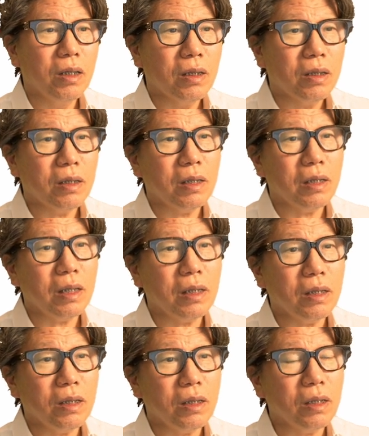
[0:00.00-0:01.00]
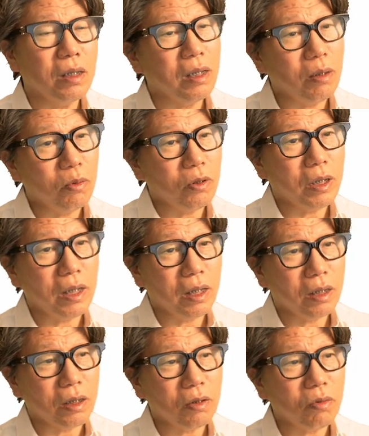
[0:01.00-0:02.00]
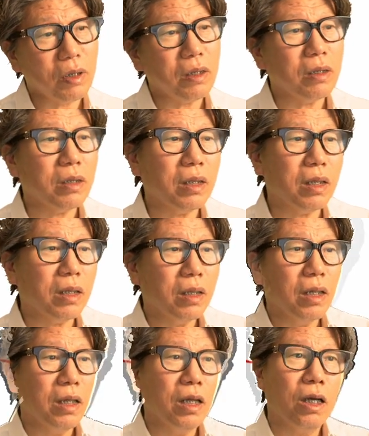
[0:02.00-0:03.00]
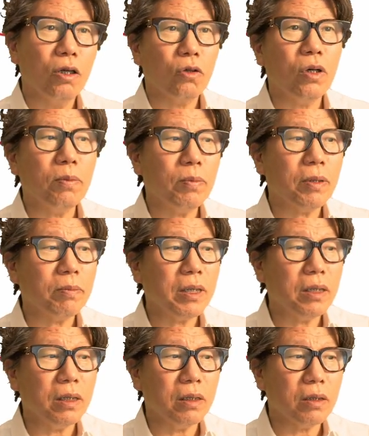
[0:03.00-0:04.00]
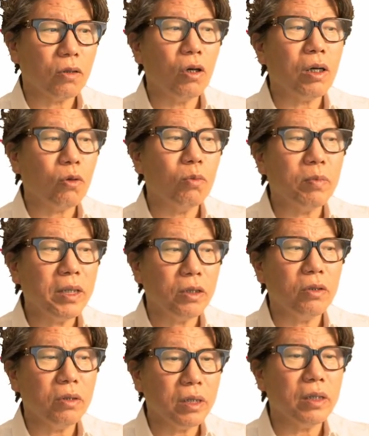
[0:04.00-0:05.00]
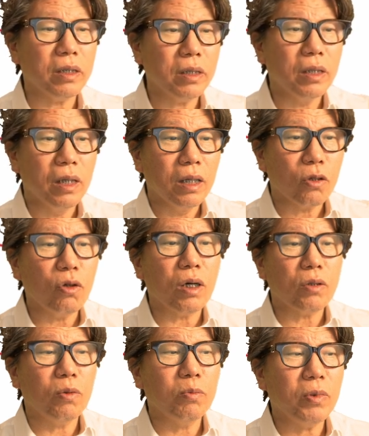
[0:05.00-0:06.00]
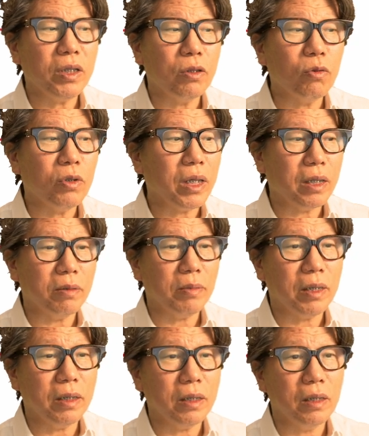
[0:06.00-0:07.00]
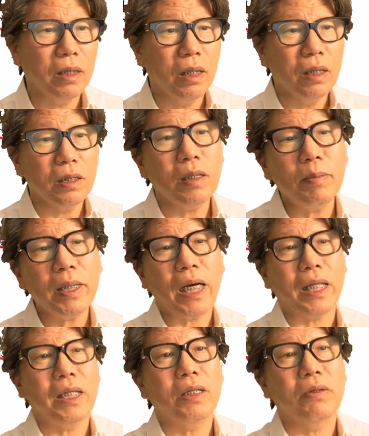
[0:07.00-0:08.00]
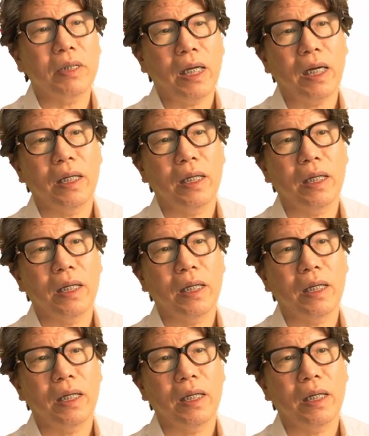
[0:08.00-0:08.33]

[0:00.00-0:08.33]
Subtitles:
There are treatments available in such situations. Without incorporating the occlusal plane in the treatment process and outcomes, it cannot be explained.